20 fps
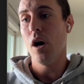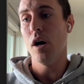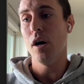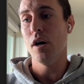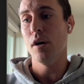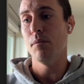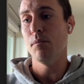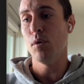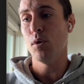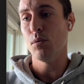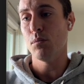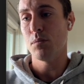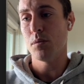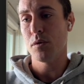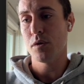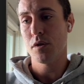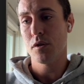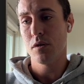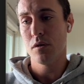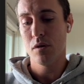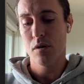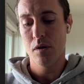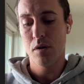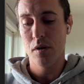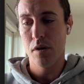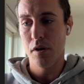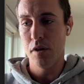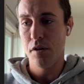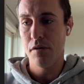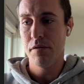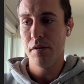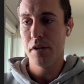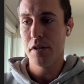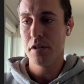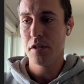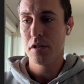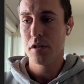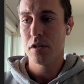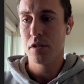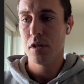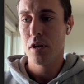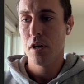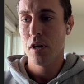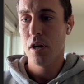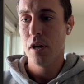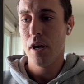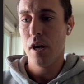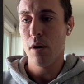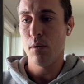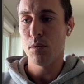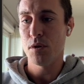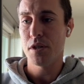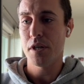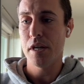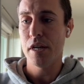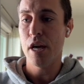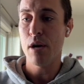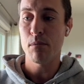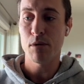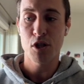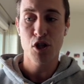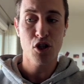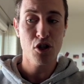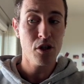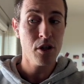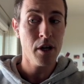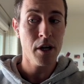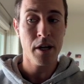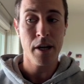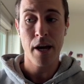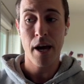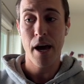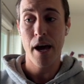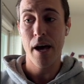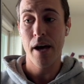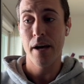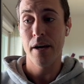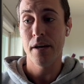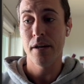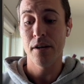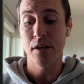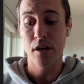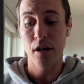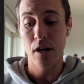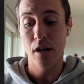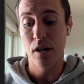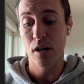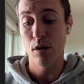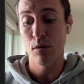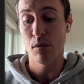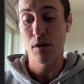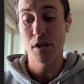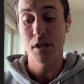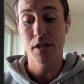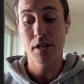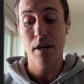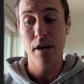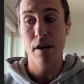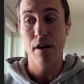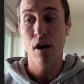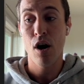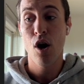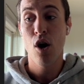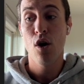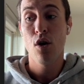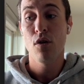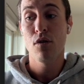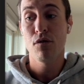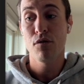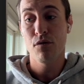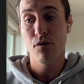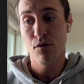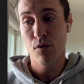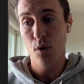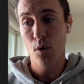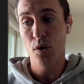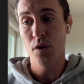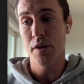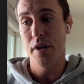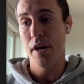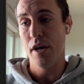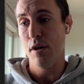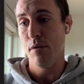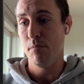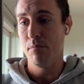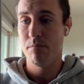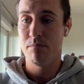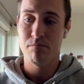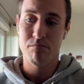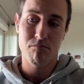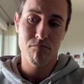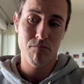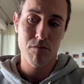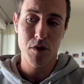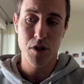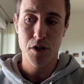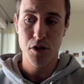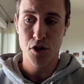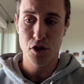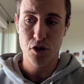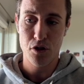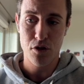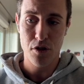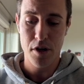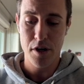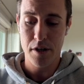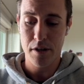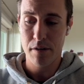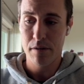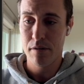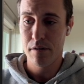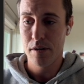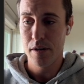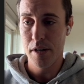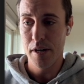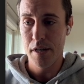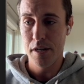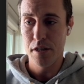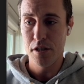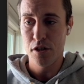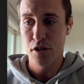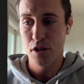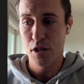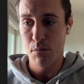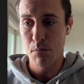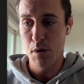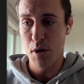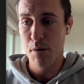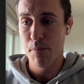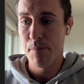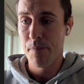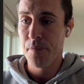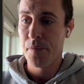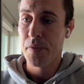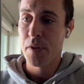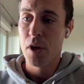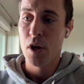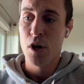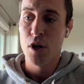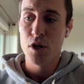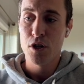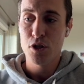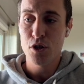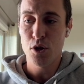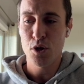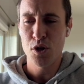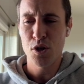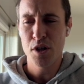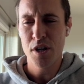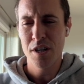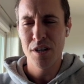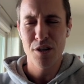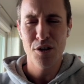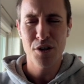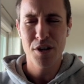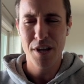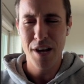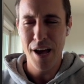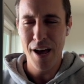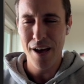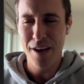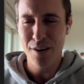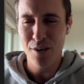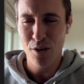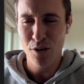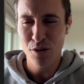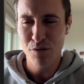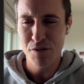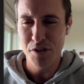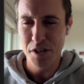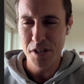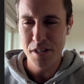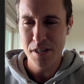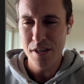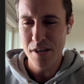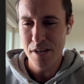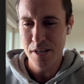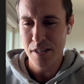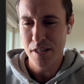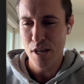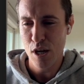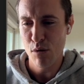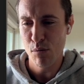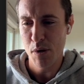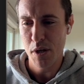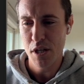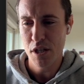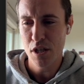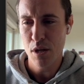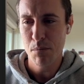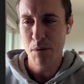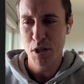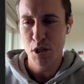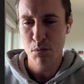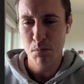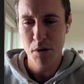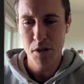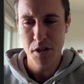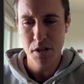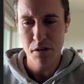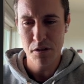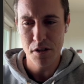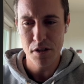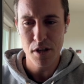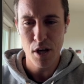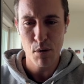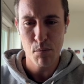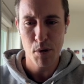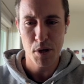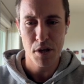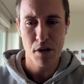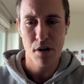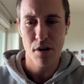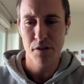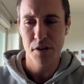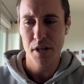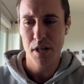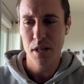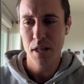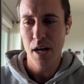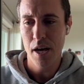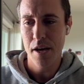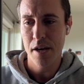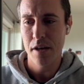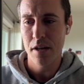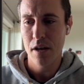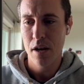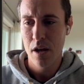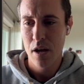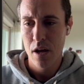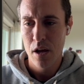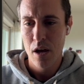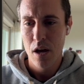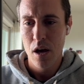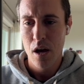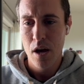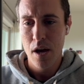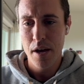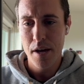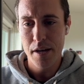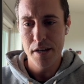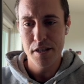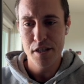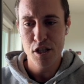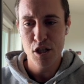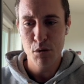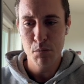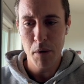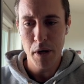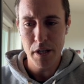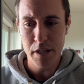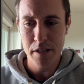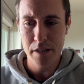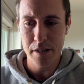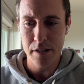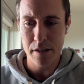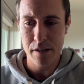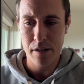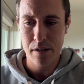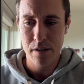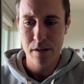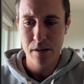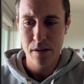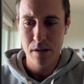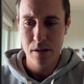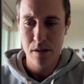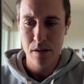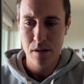Oops, interface. And we'll say name is string, and let's say full name is string, age is number. So you can add all of these things, and because I'm explicitly typing it on the client, it's expecting